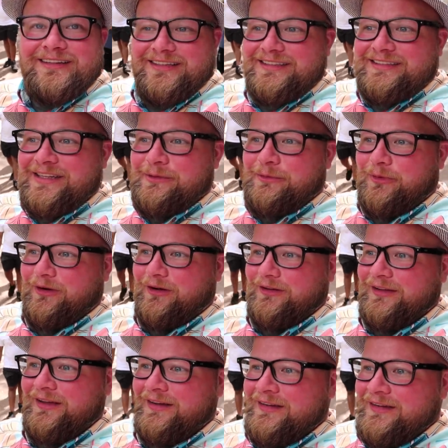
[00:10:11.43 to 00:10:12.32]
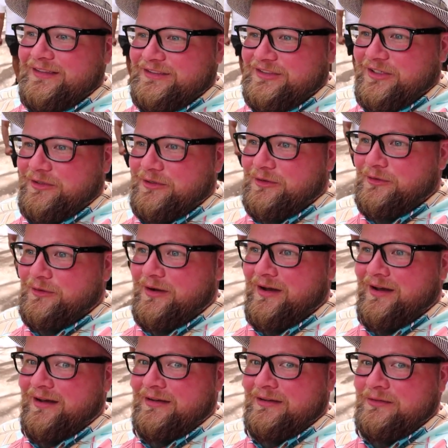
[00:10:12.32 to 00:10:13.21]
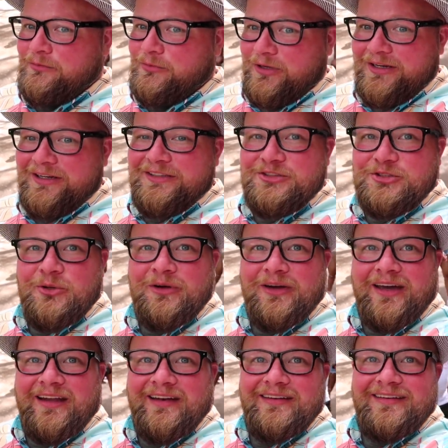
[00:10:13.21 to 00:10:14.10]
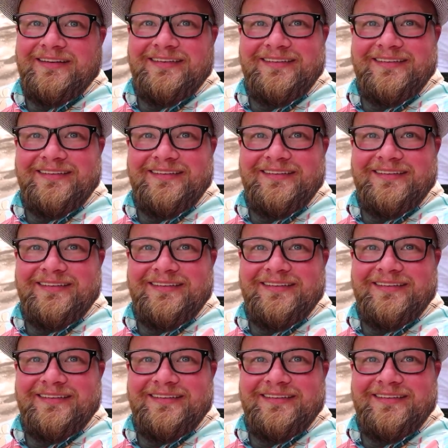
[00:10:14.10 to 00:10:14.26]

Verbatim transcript: Disney World. So uh, we're gonna enjoy it.